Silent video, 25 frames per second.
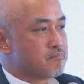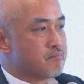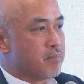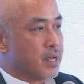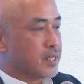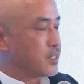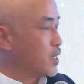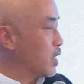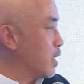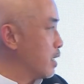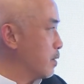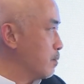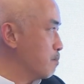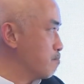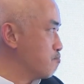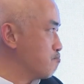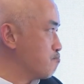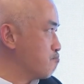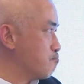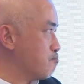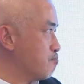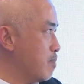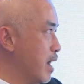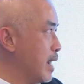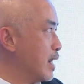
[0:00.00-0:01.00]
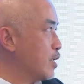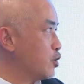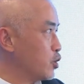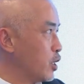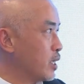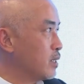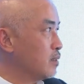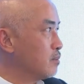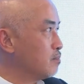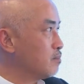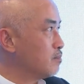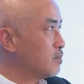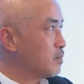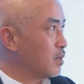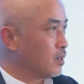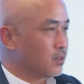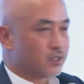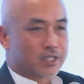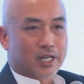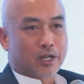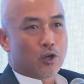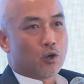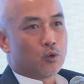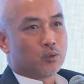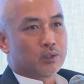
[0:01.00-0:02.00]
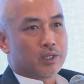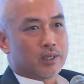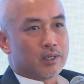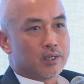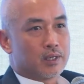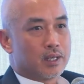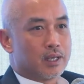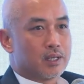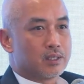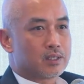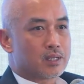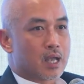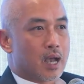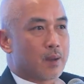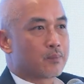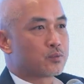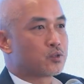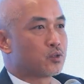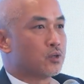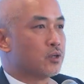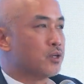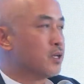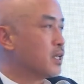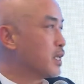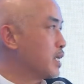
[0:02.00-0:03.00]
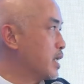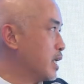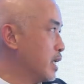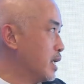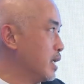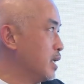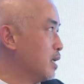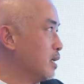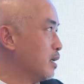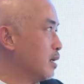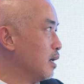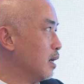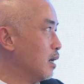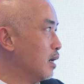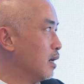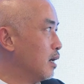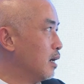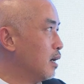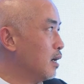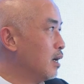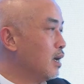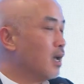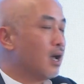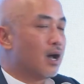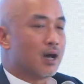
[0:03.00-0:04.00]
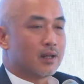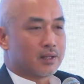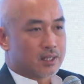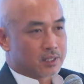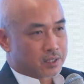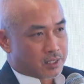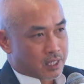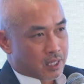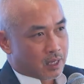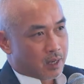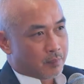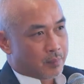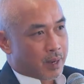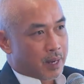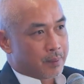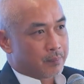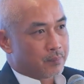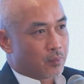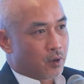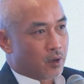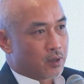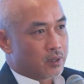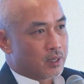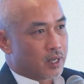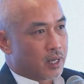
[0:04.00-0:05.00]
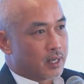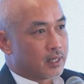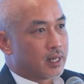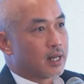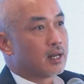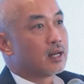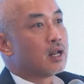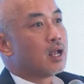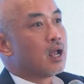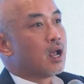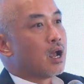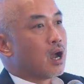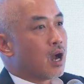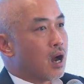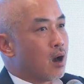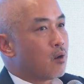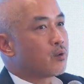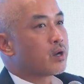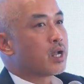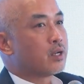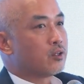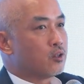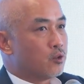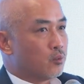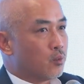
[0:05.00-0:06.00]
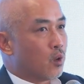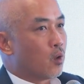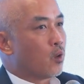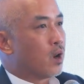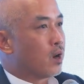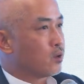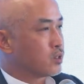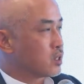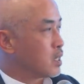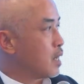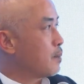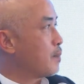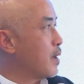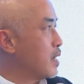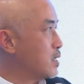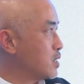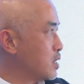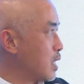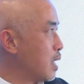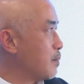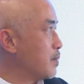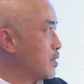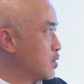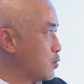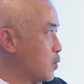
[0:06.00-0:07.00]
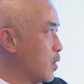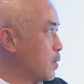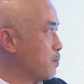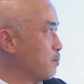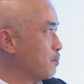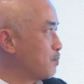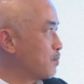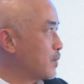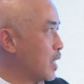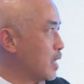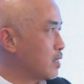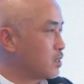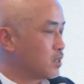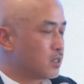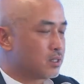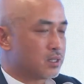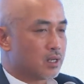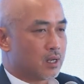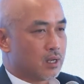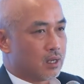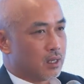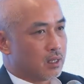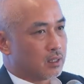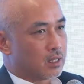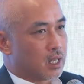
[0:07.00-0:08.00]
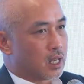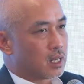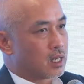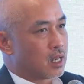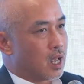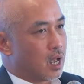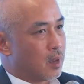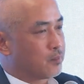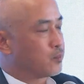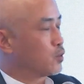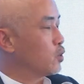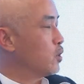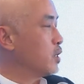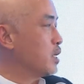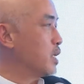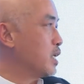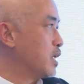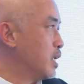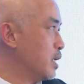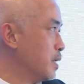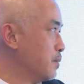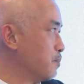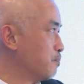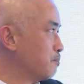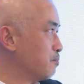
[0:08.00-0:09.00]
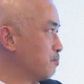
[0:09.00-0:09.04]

basically managing the stakeholder is absolutely key. Understand the pain point, and then how can you roll out step by step as well? That's absolutely key